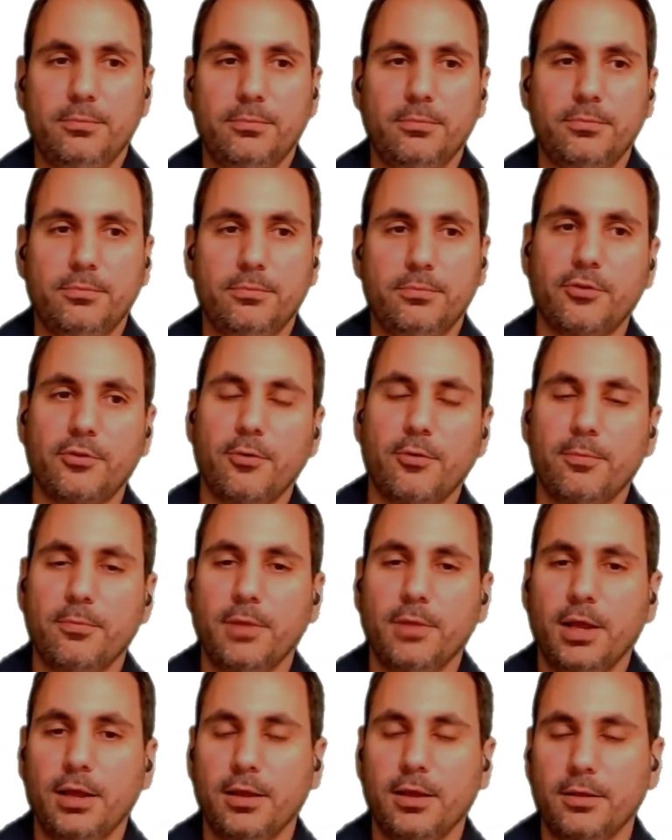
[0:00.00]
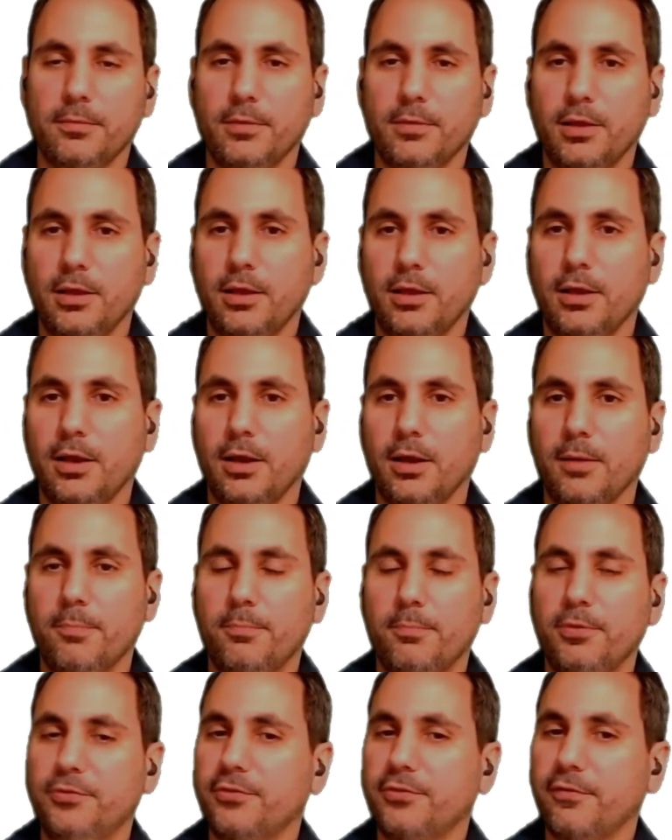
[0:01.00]
So a
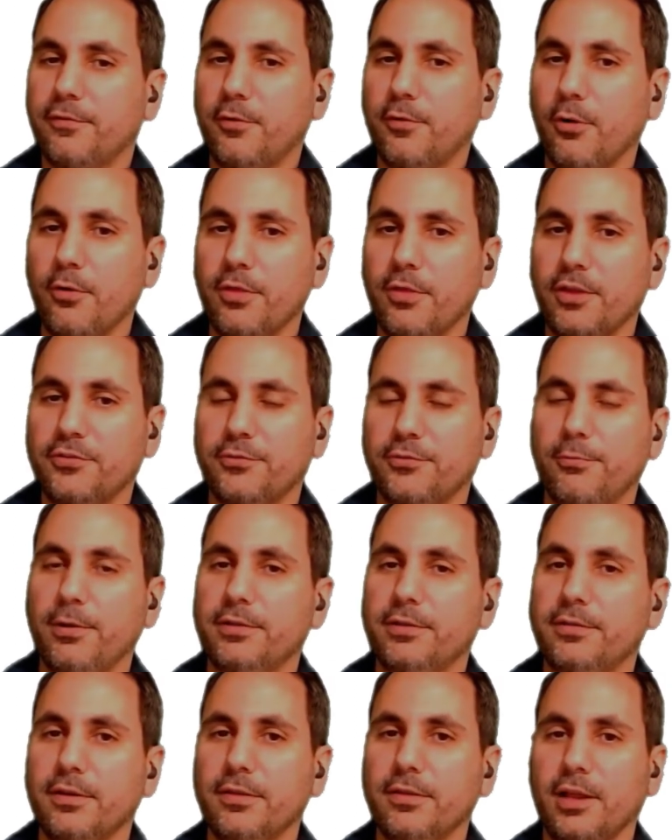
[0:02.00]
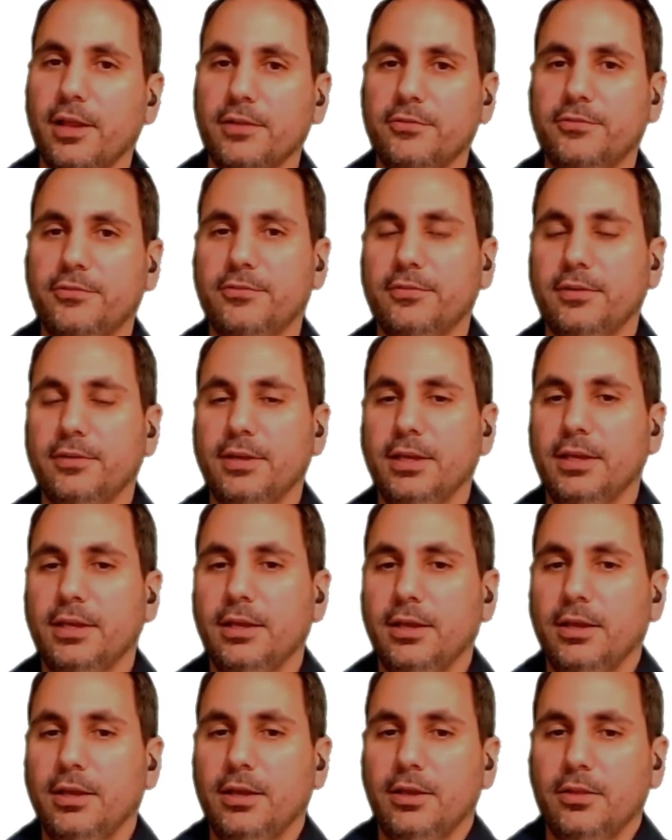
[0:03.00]
piece of code that's written that's
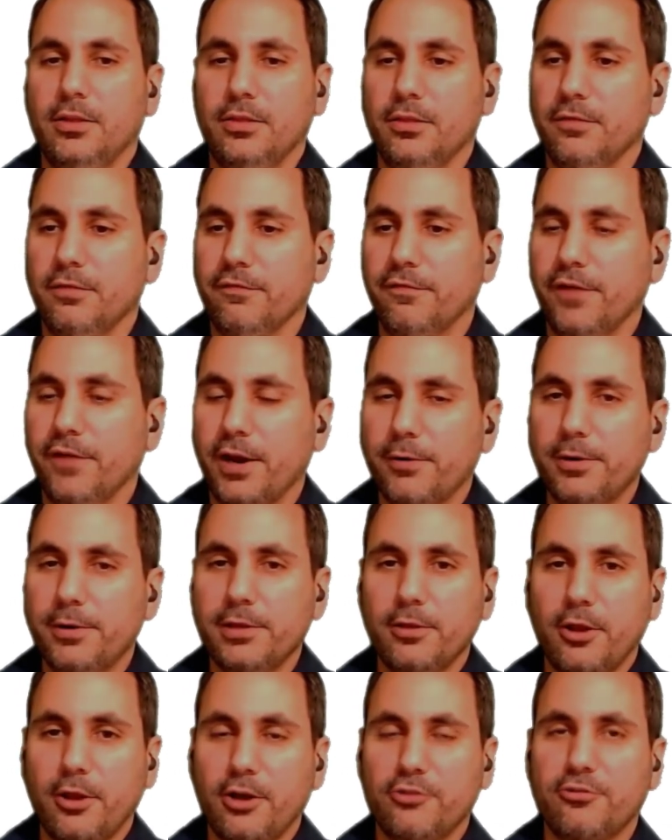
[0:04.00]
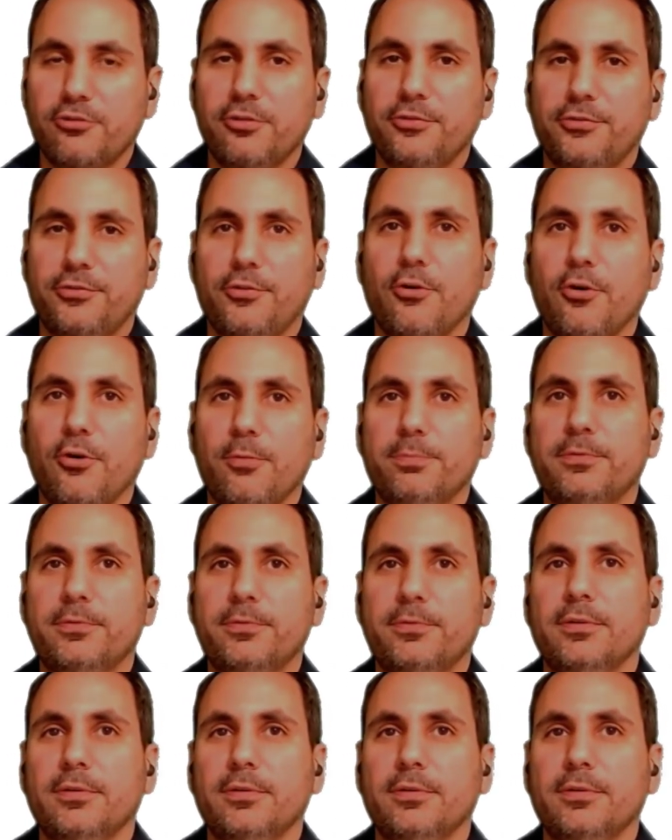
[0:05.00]
very largely scoped,